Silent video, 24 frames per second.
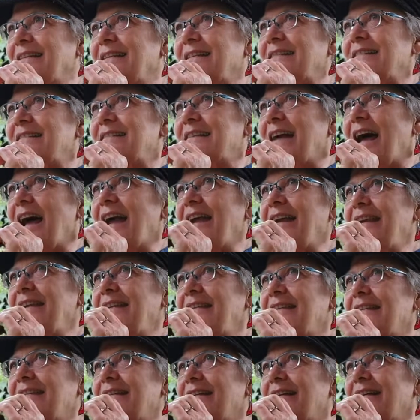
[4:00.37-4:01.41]
the
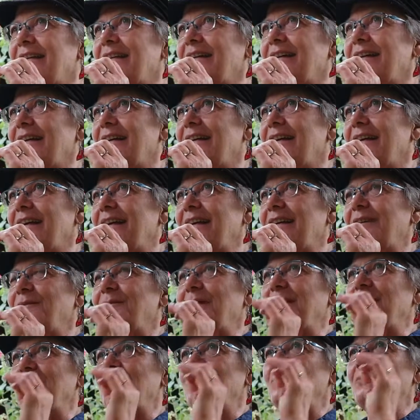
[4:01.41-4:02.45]
sight in the
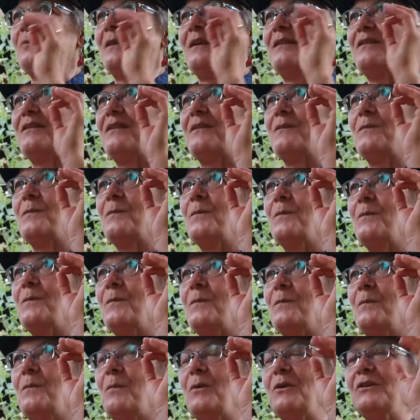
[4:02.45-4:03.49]
winter when the
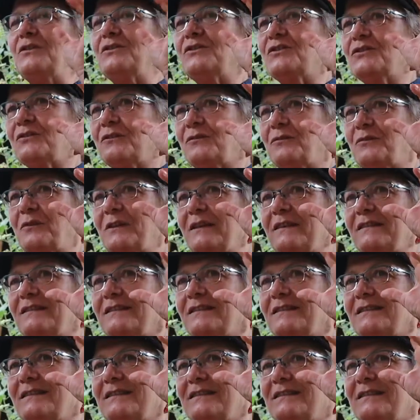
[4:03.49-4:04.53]
moisture
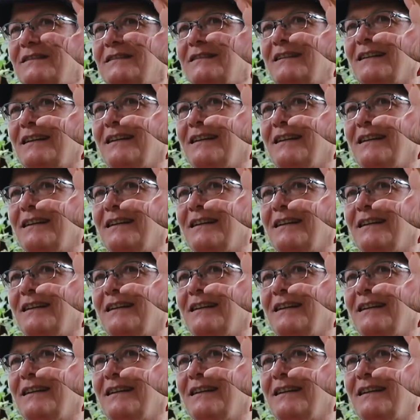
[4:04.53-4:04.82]
freezes,